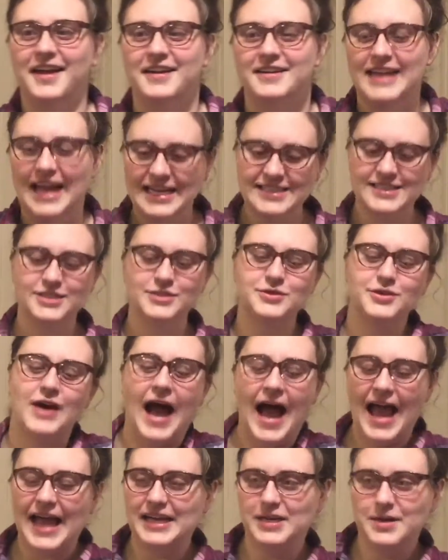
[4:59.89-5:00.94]
Next little
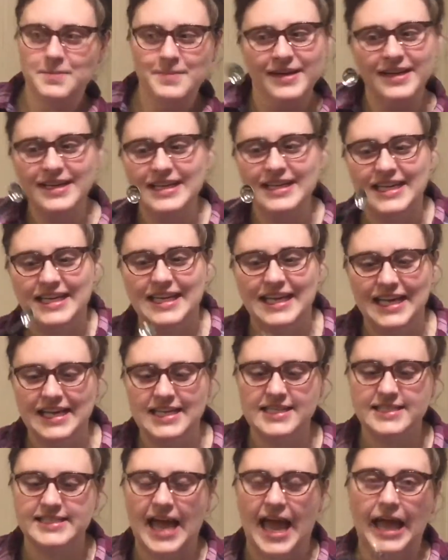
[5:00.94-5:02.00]
item
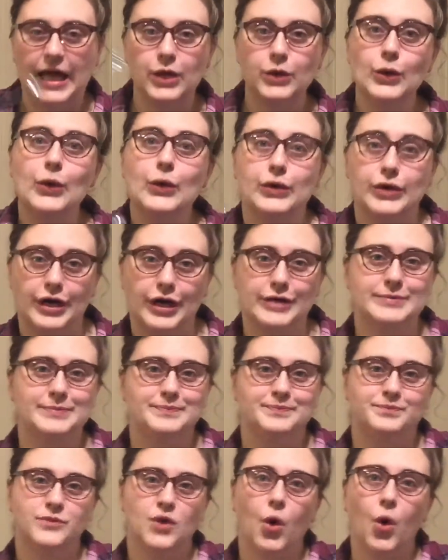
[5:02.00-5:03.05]
is a core
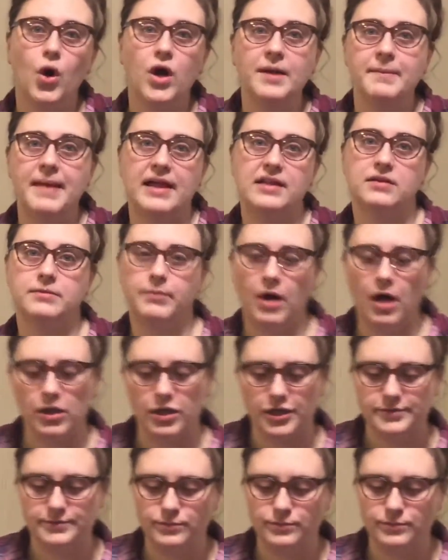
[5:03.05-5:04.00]
or a melon baller,